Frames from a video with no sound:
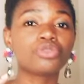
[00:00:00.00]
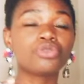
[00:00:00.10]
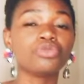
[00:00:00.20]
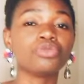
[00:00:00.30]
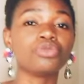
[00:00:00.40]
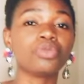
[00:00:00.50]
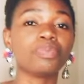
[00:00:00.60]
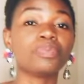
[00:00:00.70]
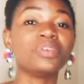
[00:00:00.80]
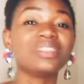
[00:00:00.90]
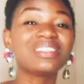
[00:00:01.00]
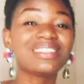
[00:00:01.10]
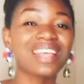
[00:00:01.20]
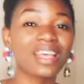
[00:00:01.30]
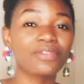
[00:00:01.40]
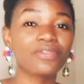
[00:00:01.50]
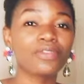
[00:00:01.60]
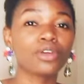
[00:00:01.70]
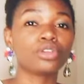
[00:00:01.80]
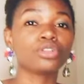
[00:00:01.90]
to preserve
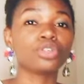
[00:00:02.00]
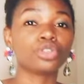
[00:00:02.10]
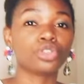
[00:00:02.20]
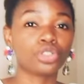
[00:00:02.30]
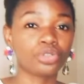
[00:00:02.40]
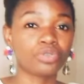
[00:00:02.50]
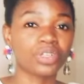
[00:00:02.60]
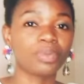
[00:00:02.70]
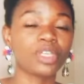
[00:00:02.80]
your jewelry,